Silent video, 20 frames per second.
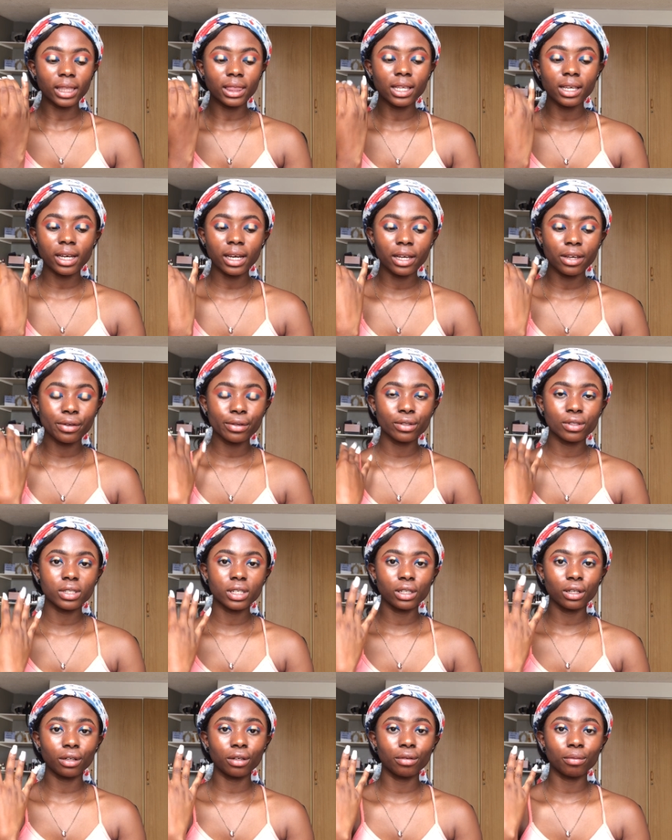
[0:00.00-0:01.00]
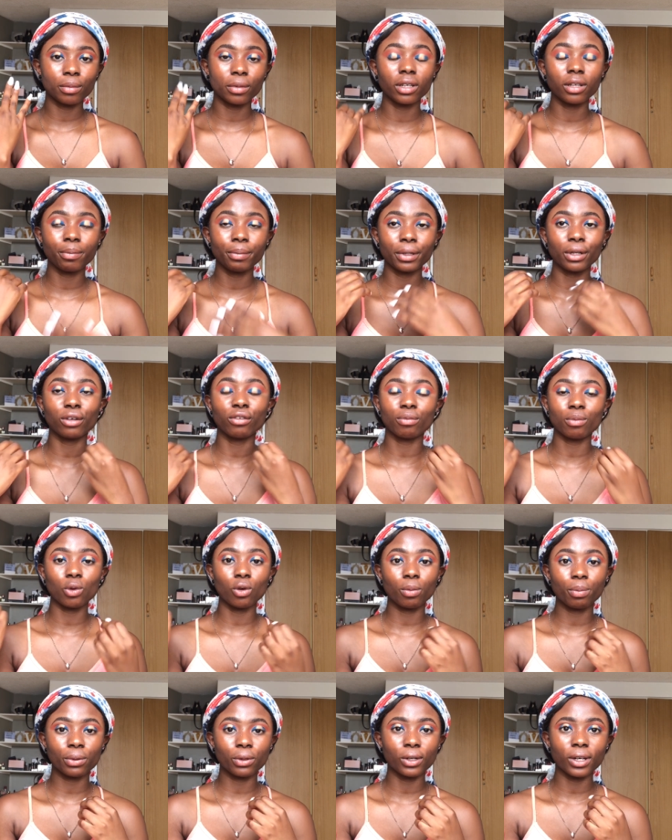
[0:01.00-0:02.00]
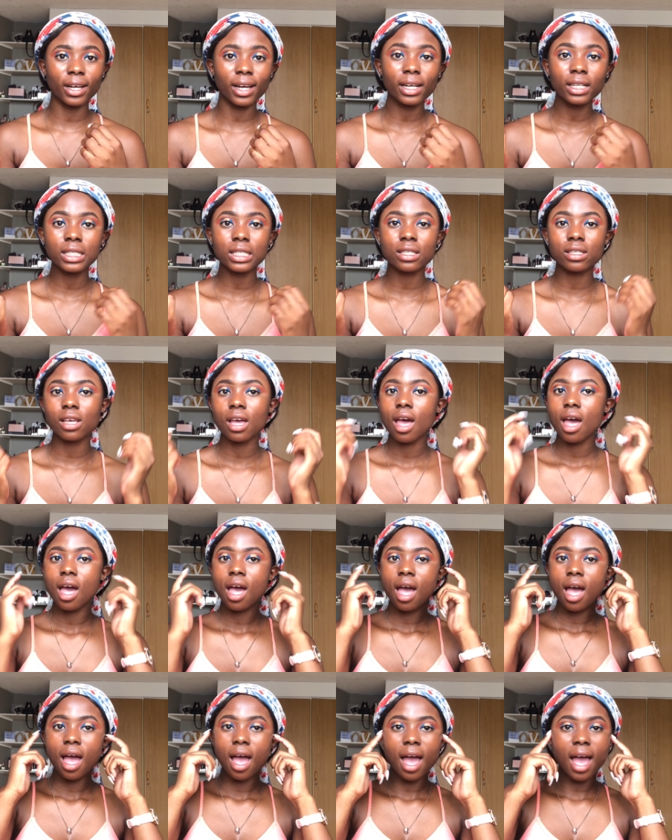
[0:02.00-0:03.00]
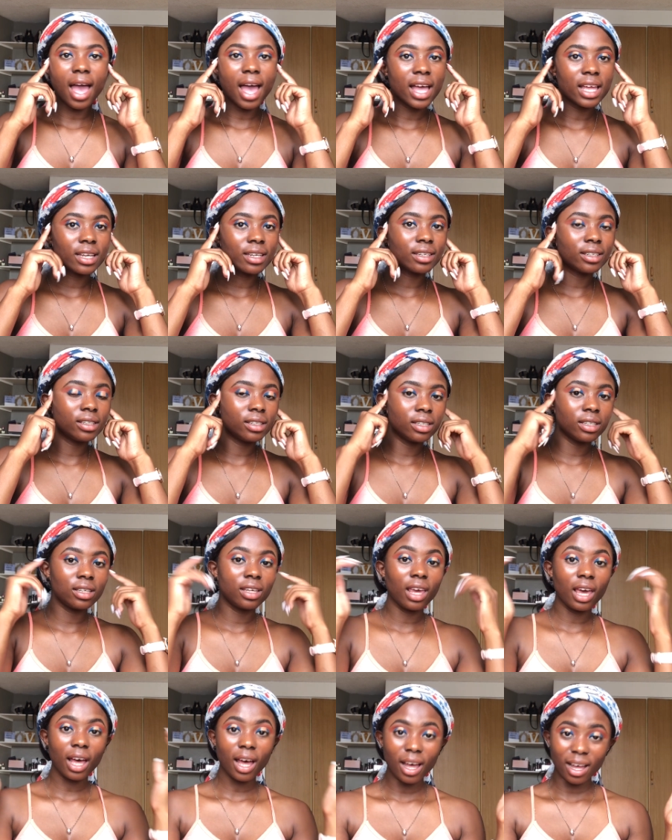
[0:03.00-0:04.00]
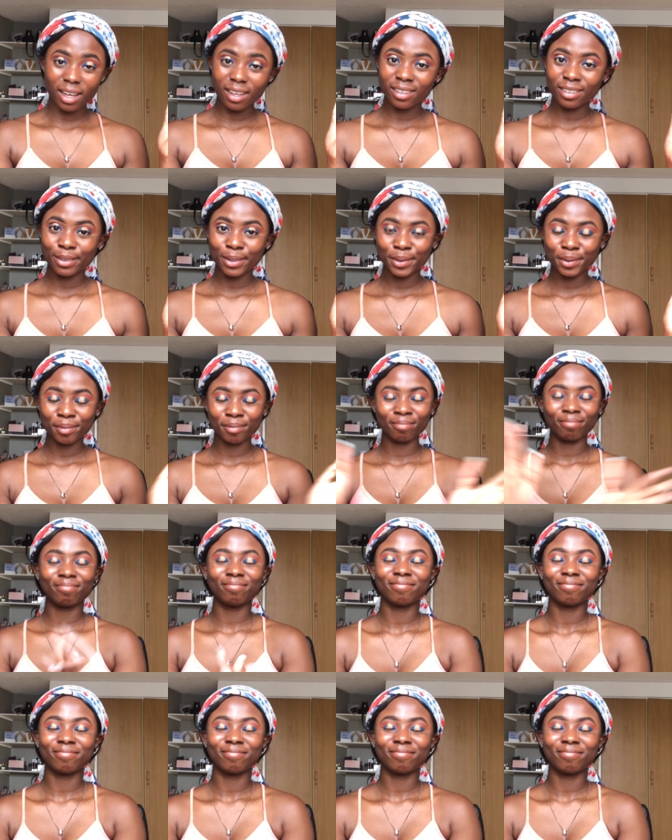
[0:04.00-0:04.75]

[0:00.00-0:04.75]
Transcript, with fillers: I think I used a lot of bit of more products. And yeah,